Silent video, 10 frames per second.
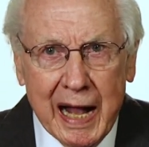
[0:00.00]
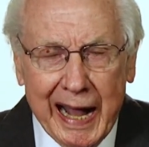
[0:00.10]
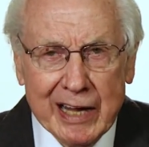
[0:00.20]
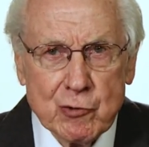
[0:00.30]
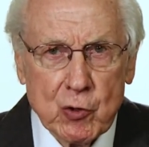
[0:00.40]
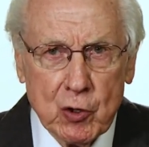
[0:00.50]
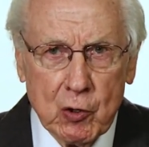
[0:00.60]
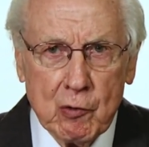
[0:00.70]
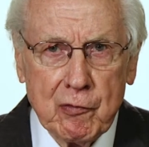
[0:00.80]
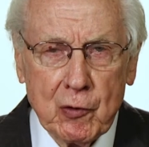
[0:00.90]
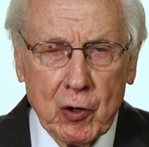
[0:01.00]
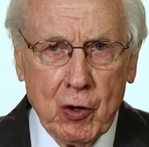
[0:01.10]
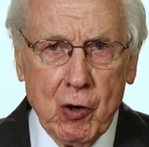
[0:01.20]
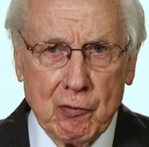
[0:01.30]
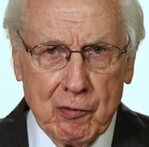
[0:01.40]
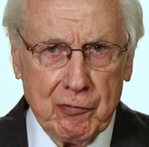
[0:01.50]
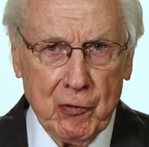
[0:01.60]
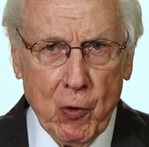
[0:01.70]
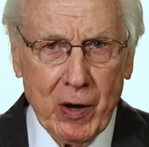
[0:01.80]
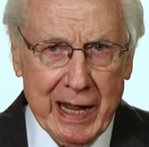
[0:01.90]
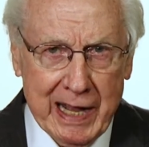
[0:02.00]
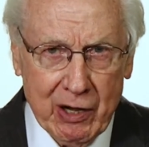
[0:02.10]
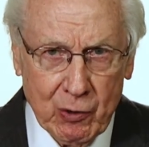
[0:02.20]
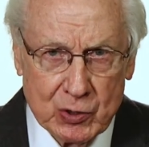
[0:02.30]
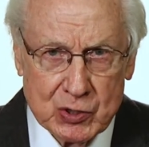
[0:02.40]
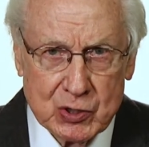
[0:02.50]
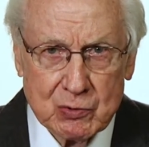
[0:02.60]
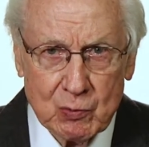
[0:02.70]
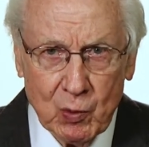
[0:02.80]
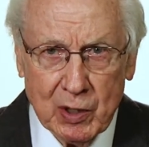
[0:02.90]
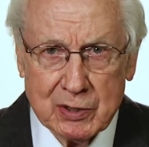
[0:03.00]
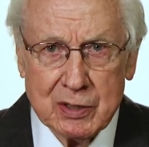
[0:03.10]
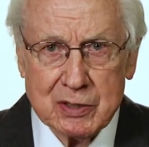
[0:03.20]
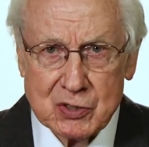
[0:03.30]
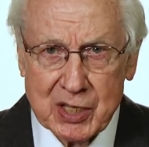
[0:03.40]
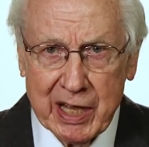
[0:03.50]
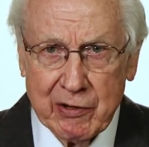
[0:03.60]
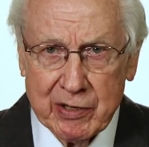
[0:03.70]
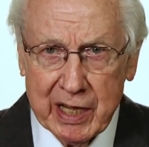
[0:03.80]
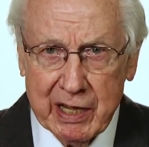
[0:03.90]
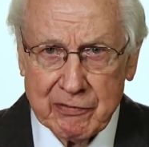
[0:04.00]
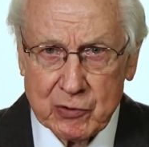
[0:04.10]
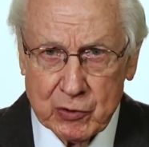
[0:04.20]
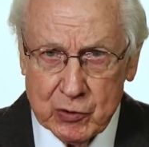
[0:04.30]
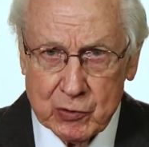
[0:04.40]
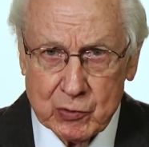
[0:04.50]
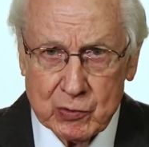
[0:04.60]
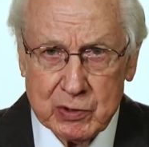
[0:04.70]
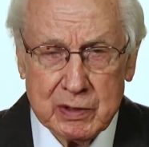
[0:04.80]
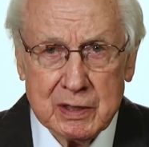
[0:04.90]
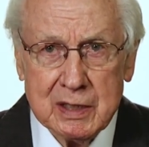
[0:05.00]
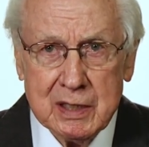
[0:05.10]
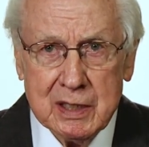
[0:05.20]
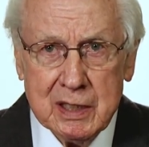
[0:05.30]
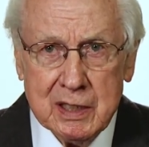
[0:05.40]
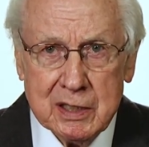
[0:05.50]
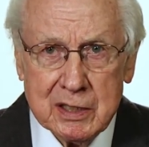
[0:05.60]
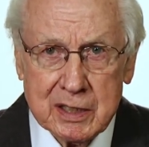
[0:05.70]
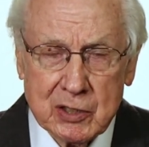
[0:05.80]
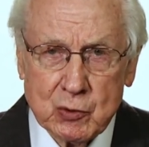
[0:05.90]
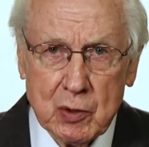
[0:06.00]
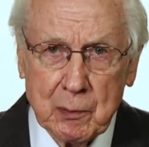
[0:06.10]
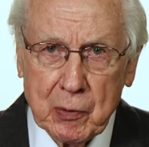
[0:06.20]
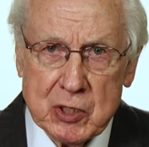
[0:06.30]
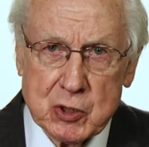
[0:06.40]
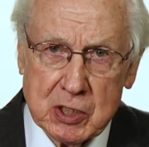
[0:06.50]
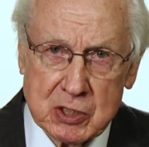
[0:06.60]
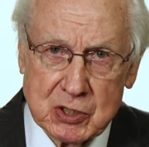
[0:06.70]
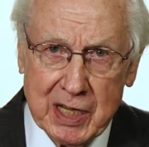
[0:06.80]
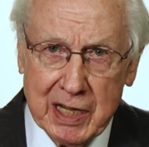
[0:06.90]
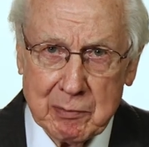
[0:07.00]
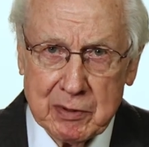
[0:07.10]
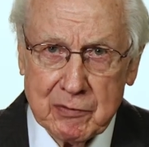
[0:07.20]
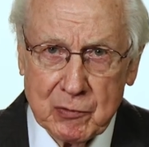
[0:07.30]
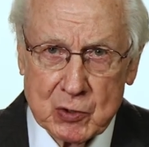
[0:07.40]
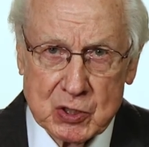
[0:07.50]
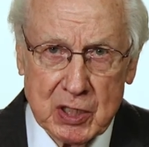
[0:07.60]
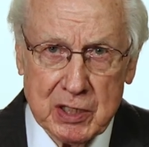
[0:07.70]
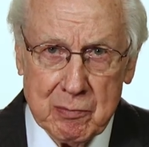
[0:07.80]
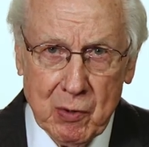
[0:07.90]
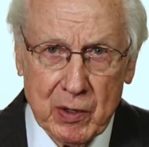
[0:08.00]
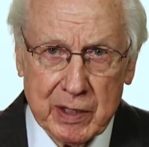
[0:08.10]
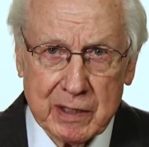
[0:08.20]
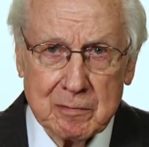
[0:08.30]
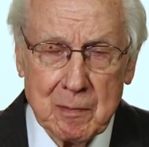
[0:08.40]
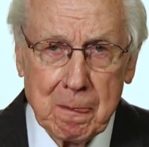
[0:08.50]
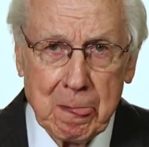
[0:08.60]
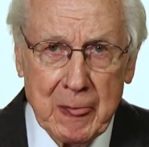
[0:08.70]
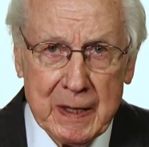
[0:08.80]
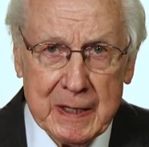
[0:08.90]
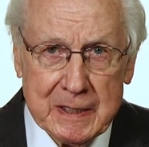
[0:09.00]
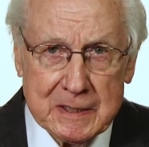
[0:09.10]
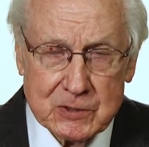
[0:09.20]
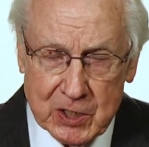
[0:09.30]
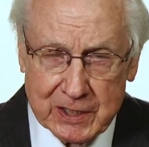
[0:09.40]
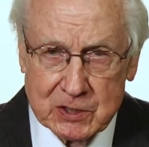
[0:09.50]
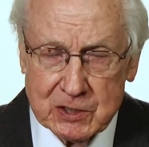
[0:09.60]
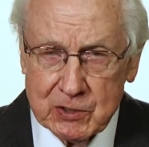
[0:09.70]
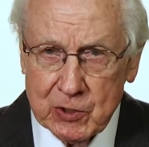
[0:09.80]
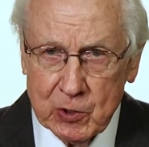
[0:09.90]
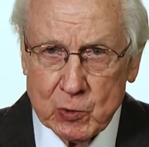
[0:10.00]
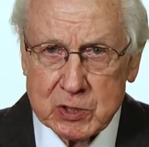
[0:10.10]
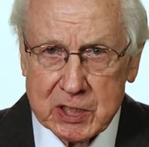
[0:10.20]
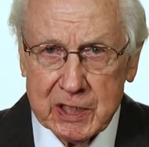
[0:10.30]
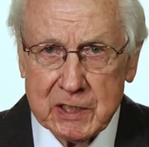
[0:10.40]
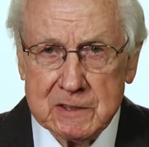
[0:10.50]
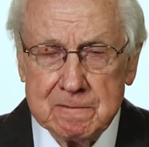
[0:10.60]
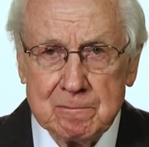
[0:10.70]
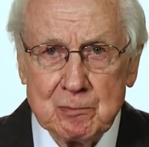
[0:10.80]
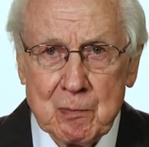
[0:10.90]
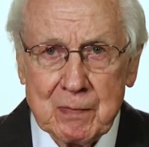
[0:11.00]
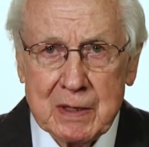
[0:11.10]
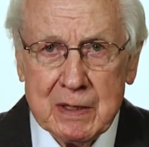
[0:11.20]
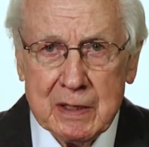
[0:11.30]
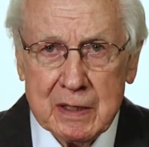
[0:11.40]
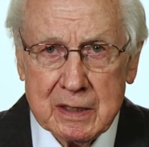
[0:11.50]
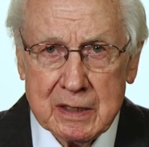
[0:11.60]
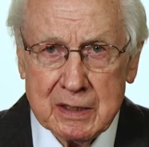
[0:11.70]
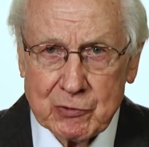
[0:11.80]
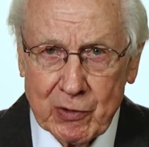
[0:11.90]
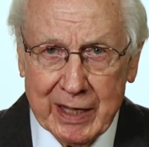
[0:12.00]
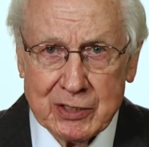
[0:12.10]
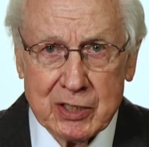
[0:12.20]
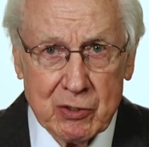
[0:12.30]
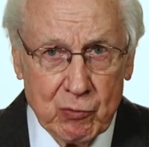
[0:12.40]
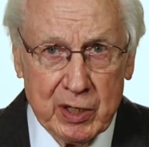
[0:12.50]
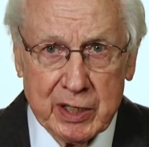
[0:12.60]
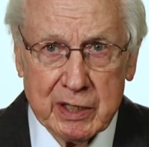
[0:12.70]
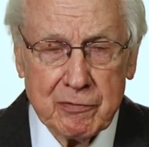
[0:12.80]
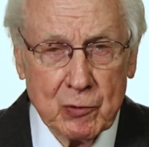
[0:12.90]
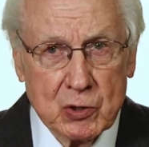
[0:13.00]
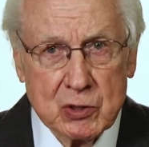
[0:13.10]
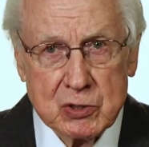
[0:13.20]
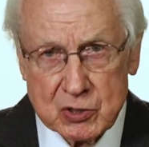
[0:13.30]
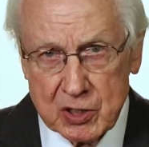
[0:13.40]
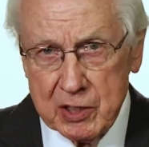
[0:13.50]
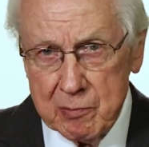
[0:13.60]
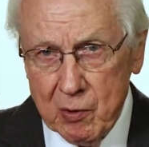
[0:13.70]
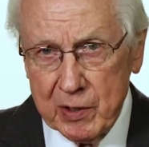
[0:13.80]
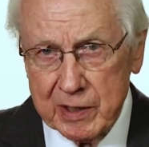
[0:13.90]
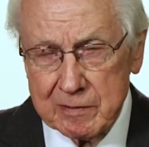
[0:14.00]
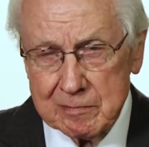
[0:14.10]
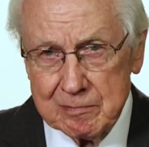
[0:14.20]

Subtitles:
I drove for over 4 hours one Saturday afternoon to get to a preaching assignment for Sunday morning. Checked into the hotel and tried to get ready for Sunday morning.